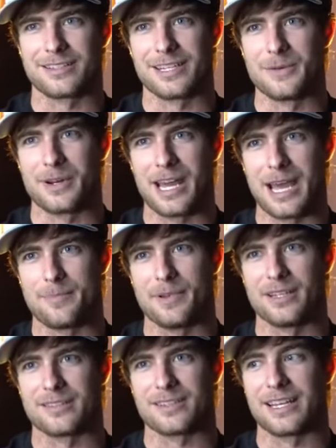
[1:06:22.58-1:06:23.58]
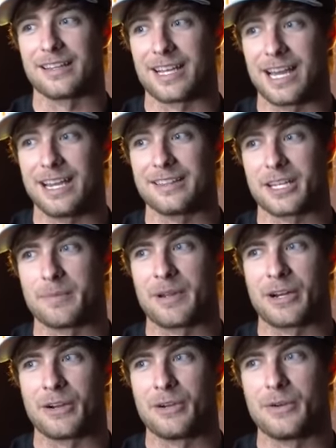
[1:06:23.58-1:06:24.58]
let's see what happens. And the guy in the
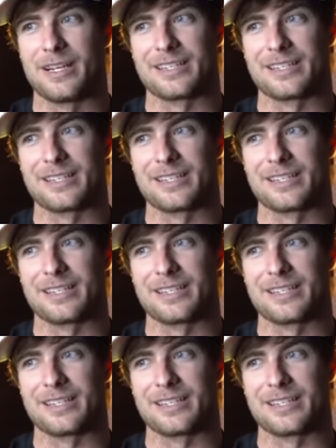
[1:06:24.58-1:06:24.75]
Camaro